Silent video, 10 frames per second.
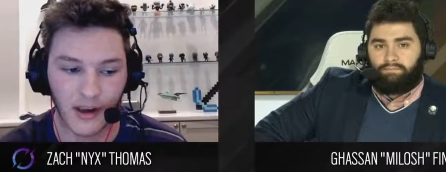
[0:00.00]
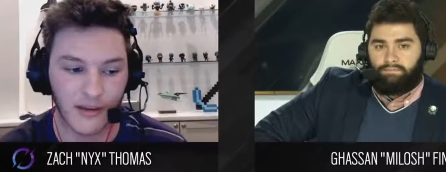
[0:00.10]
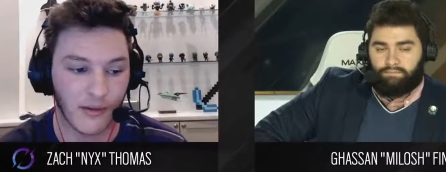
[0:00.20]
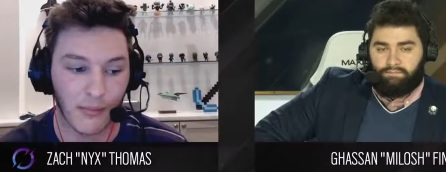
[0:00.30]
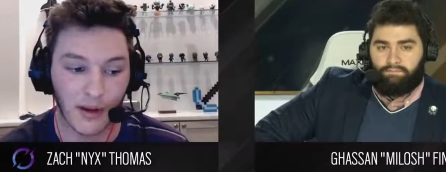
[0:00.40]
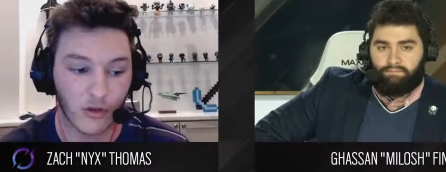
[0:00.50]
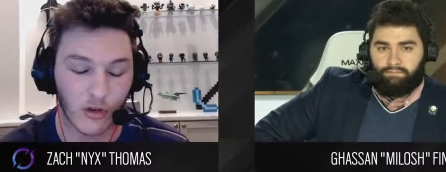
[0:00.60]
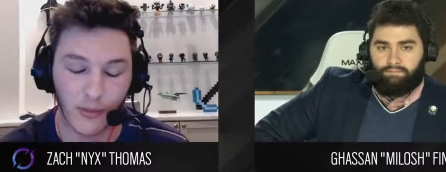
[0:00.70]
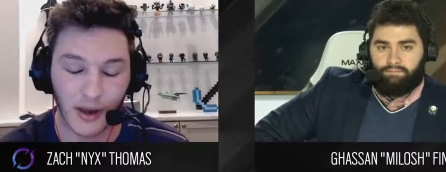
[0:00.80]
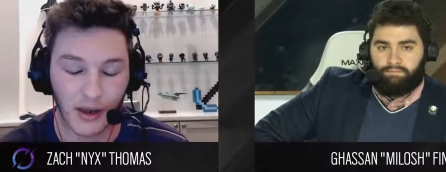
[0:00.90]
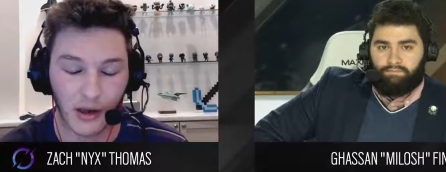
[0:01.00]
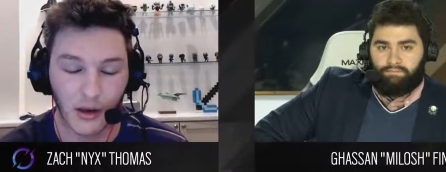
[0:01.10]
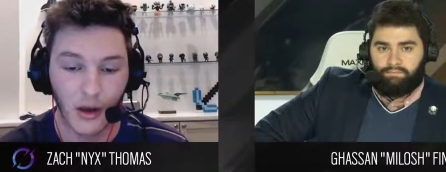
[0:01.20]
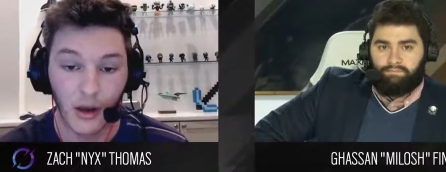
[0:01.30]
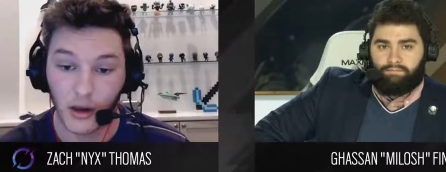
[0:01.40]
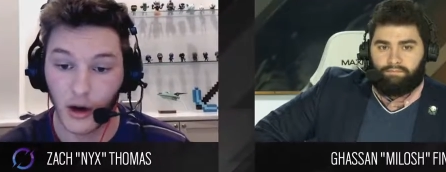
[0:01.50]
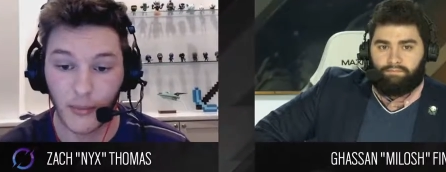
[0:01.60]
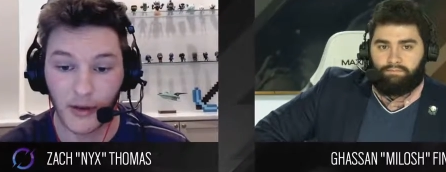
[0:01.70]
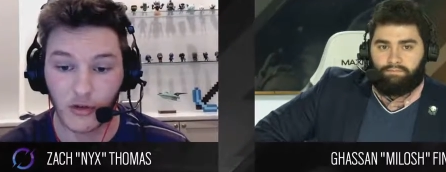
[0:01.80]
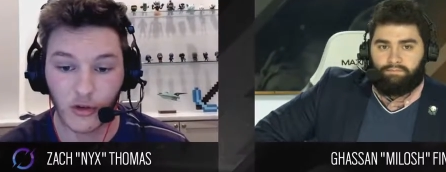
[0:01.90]
Speaker 1: and Mint's just making you know
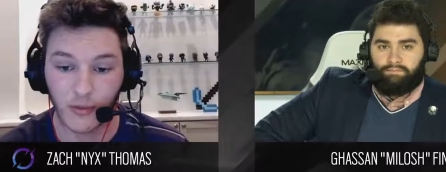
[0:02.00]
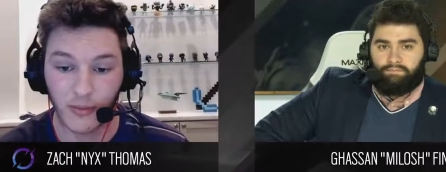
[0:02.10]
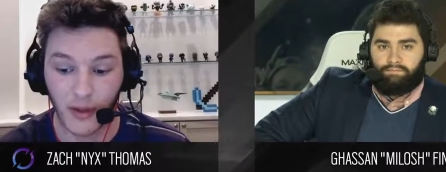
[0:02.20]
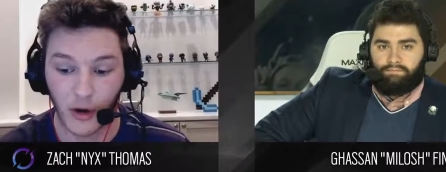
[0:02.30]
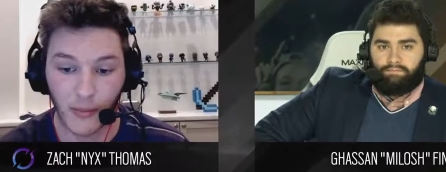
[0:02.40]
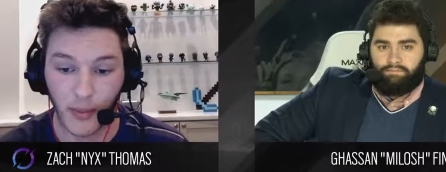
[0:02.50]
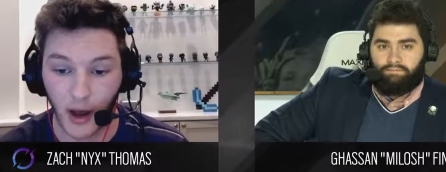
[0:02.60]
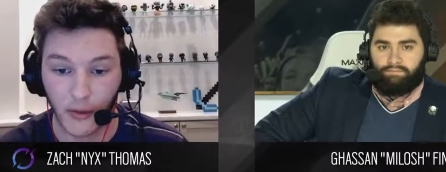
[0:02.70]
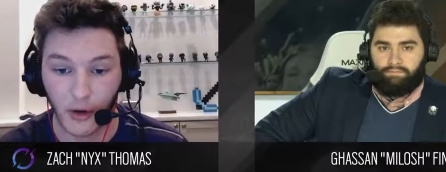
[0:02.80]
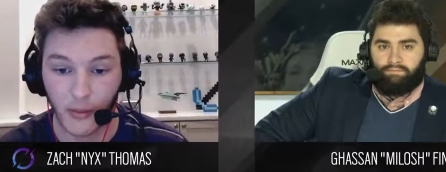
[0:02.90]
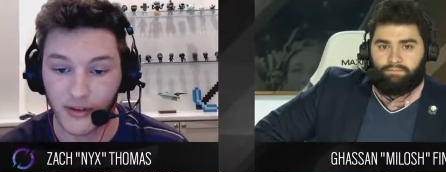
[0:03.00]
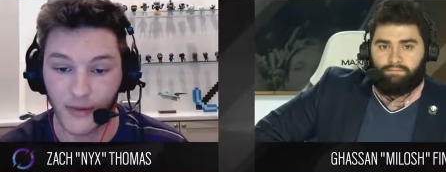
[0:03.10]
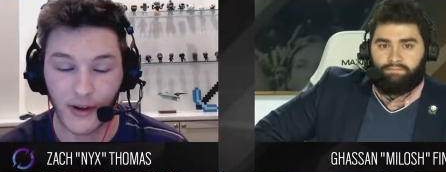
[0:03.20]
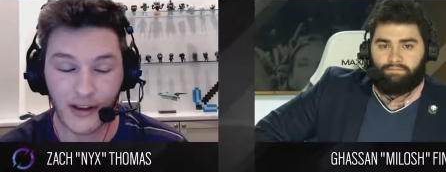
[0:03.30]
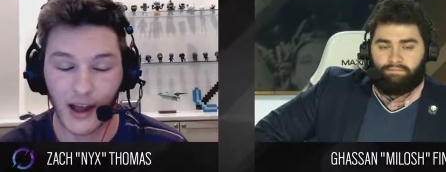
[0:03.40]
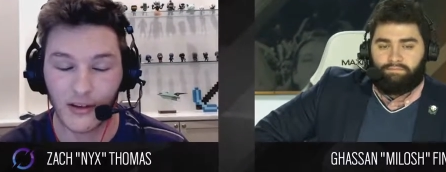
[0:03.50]
Mint's just there to bother him and stuff like that.